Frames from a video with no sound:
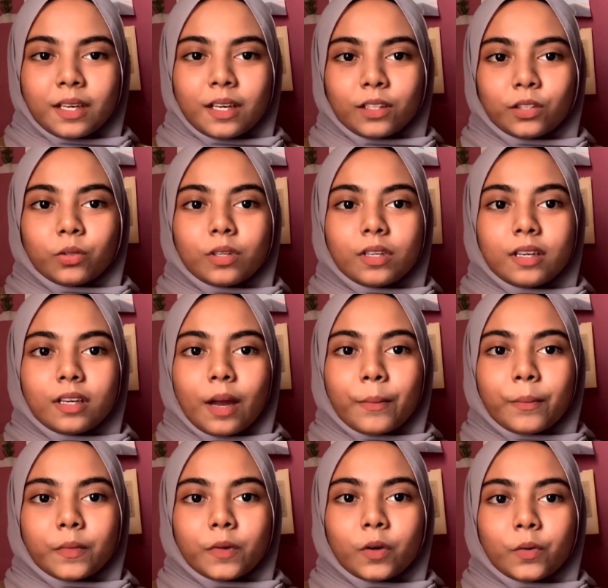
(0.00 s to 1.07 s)
Today
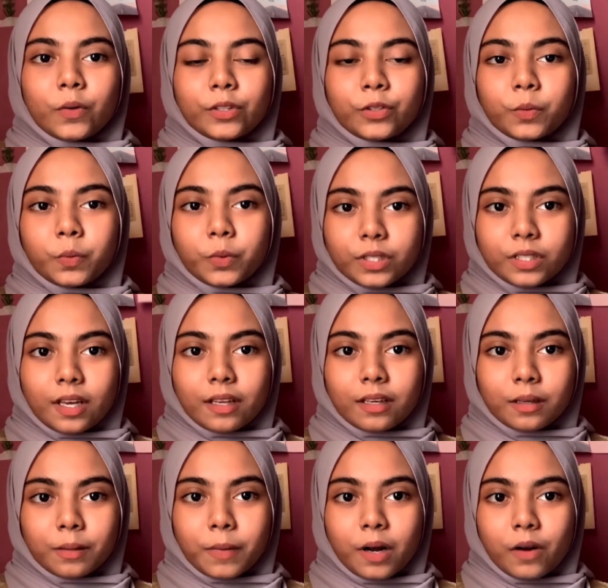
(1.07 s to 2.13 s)
I'm going to present
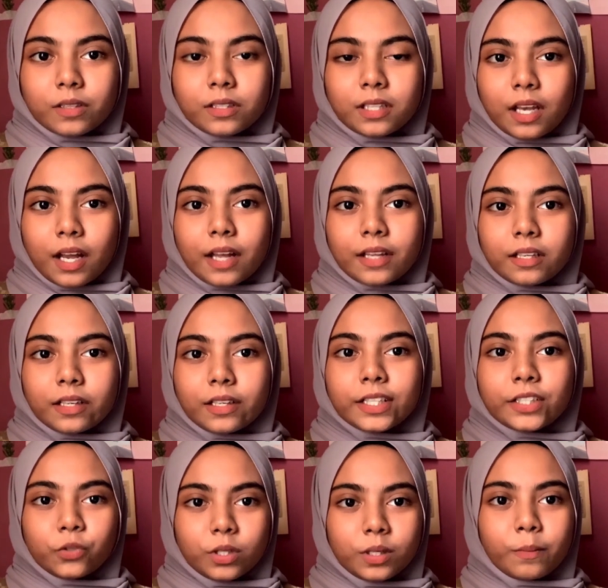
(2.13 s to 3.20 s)
about secondary
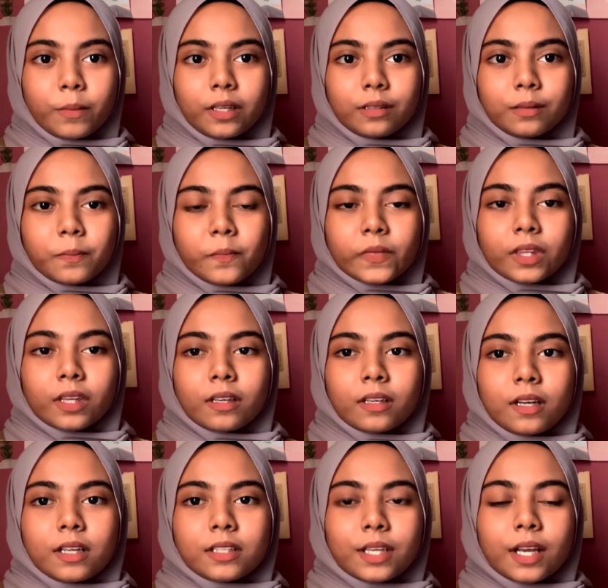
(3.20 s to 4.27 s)
treatment.
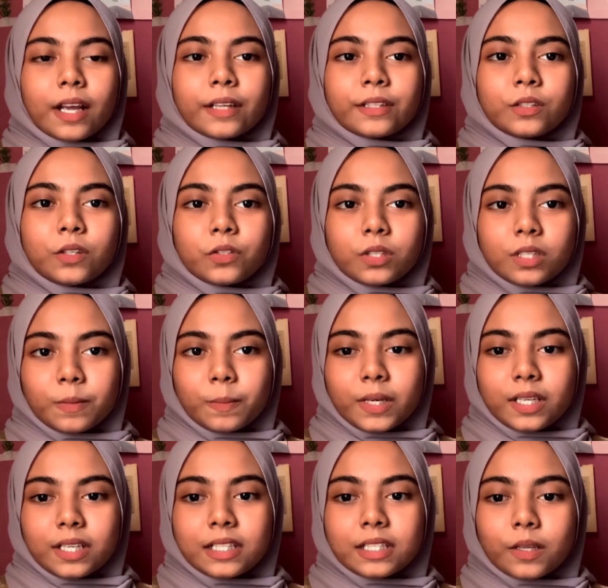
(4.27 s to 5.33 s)
Secondary treatment
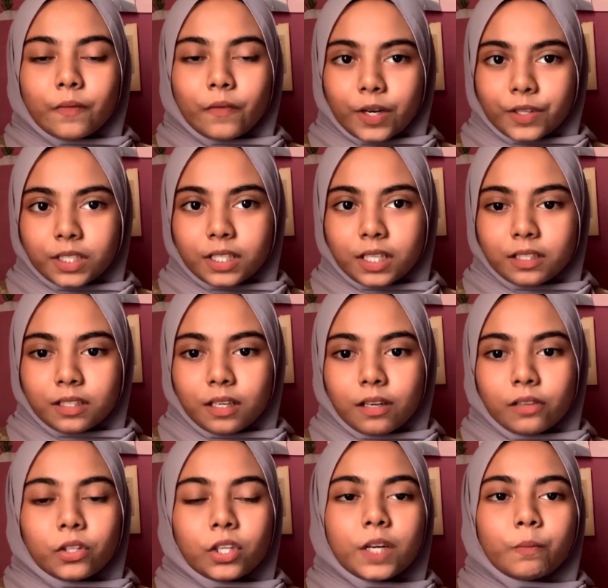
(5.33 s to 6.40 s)
is a function
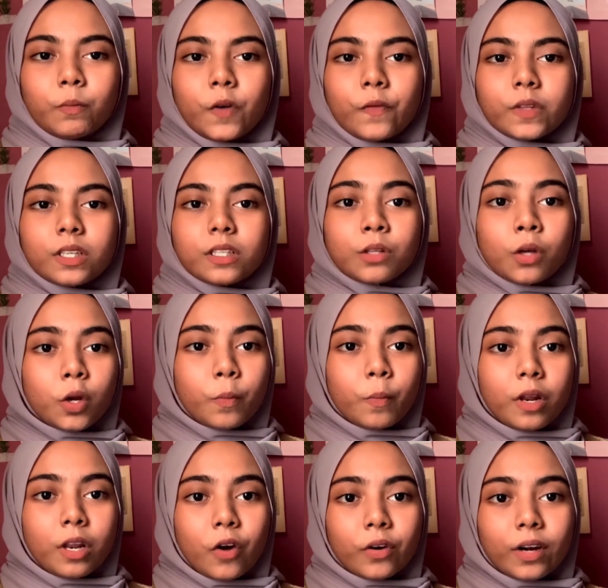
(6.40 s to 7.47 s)
to remove the soluble
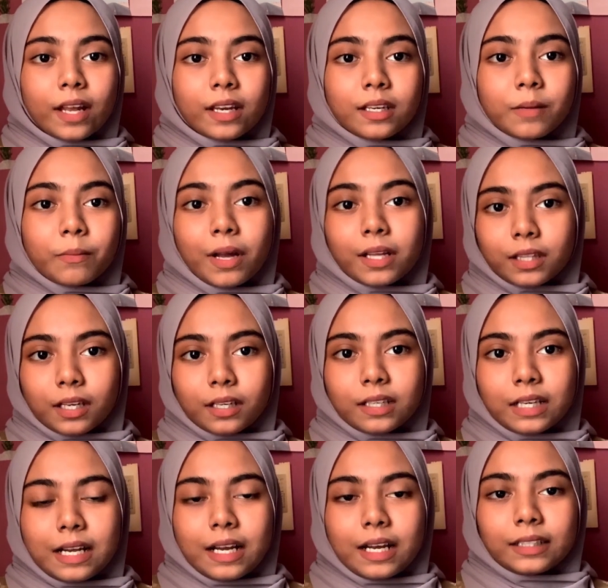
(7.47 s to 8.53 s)
organic matter
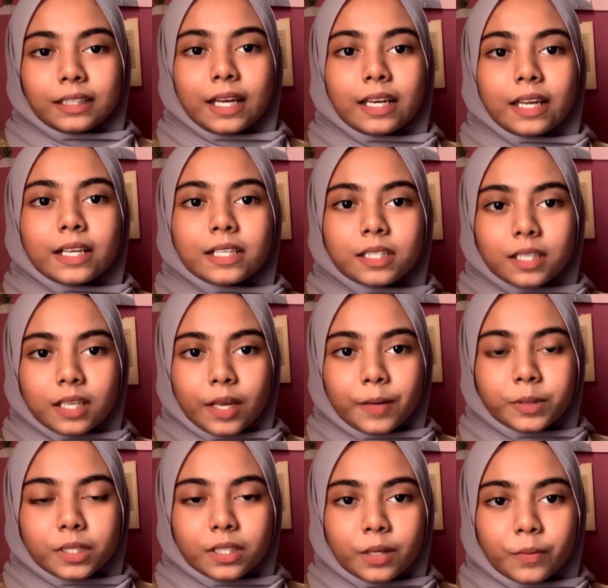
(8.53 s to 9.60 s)
that escapes
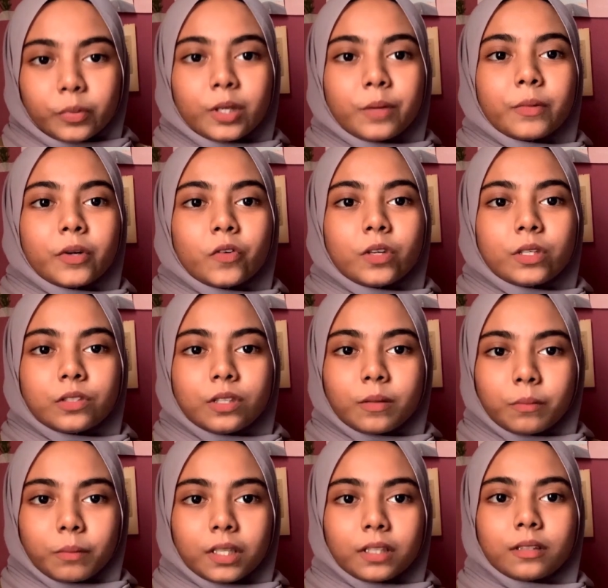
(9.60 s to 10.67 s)
the primary
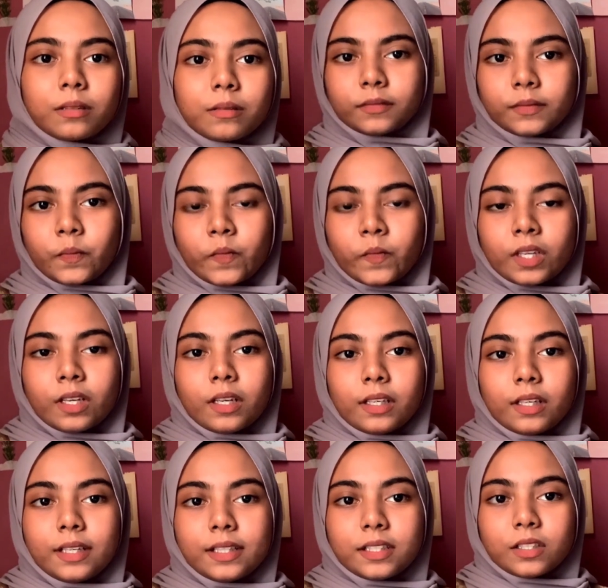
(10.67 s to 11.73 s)
treatment.
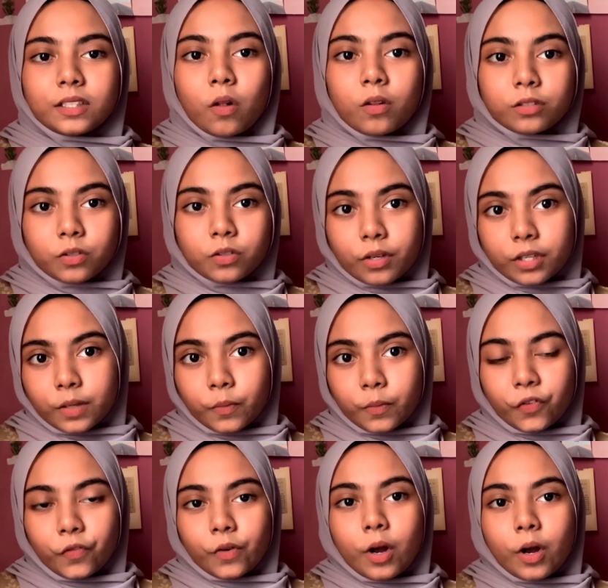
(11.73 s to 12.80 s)
It also removes
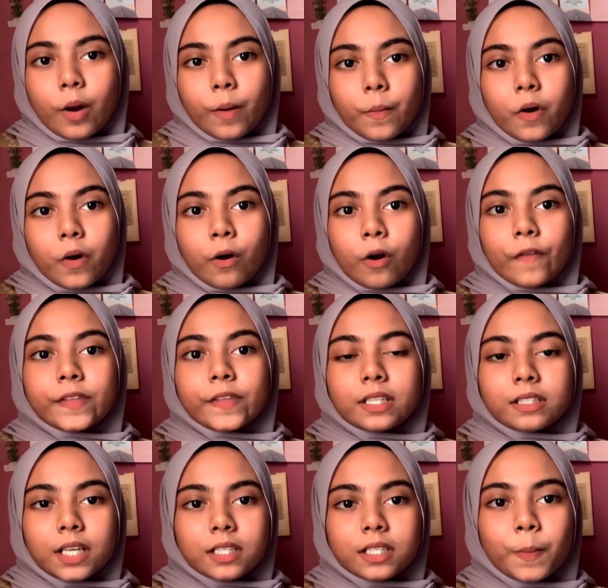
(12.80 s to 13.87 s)
more of the
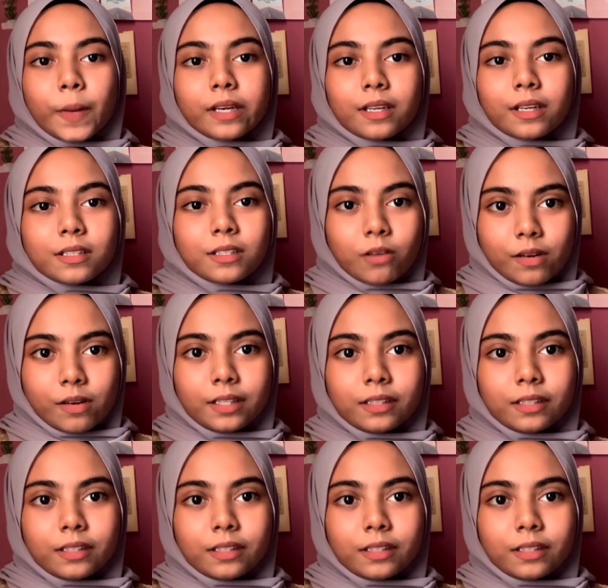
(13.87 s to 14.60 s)
suspended solid.